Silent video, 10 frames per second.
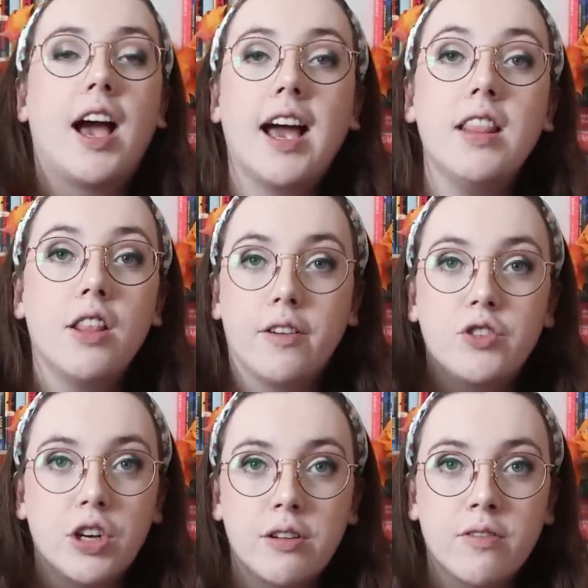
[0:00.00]
I love
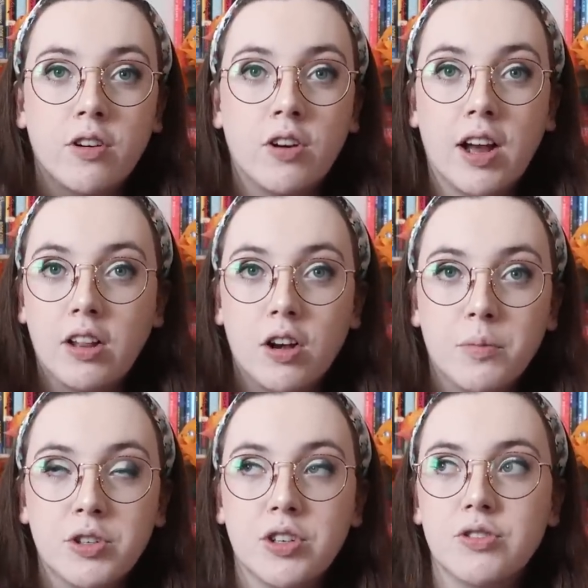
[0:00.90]
Jennifer L.
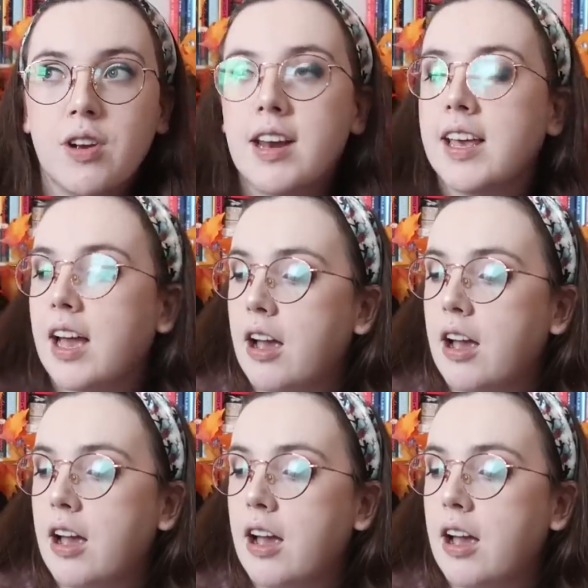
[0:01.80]
Armentrout's writing.